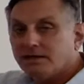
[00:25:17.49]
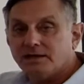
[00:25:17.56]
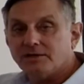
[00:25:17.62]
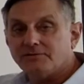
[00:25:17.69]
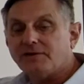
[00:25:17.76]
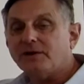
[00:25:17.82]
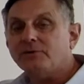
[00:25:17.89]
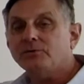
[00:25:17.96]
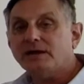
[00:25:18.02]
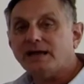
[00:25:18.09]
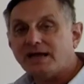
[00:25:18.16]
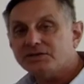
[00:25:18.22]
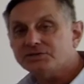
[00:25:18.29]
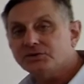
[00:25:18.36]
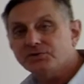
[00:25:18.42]
If I were
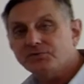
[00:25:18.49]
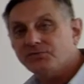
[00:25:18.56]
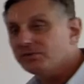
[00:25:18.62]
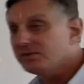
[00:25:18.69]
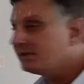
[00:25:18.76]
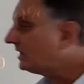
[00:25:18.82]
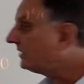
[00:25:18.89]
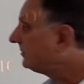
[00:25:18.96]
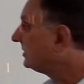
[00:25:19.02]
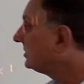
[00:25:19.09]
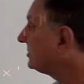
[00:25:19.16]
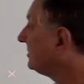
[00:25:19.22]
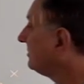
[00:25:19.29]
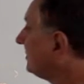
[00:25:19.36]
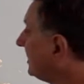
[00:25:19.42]
to ask you for the
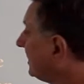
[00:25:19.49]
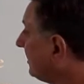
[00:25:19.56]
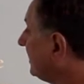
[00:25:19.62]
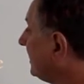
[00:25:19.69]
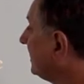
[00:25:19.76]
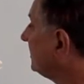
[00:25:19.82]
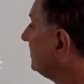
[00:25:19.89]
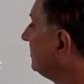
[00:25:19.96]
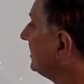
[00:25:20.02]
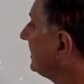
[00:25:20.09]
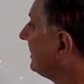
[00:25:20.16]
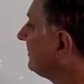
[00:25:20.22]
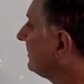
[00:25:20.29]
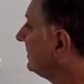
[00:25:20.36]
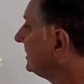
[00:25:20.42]
definition of molarity and you
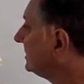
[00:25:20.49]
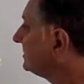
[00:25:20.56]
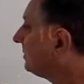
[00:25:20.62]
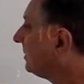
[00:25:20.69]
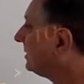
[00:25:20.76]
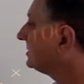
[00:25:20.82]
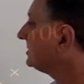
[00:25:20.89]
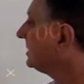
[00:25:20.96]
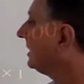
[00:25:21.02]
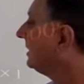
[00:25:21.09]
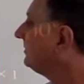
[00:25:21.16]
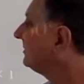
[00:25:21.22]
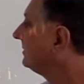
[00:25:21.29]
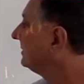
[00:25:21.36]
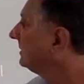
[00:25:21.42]
left these parts
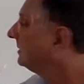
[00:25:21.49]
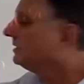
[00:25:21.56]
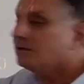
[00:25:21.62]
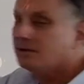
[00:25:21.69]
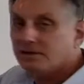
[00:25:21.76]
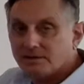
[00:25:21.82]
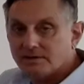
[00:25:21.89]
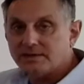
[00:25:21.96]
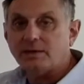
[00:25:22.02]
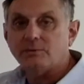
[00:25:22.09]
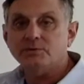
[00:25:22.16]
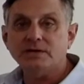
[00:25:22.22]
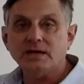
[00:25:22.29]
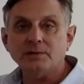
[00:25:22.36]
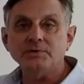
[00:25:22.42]
off, that
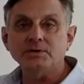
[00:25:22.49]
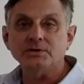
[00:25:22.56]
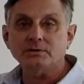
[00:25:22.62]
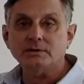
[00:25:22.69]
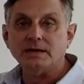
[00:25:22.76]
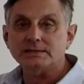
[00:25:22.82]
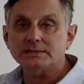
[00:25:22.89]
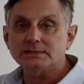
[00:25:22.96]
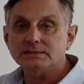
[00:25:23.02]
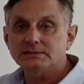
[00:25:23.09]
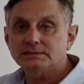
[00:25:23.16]
would not be correct.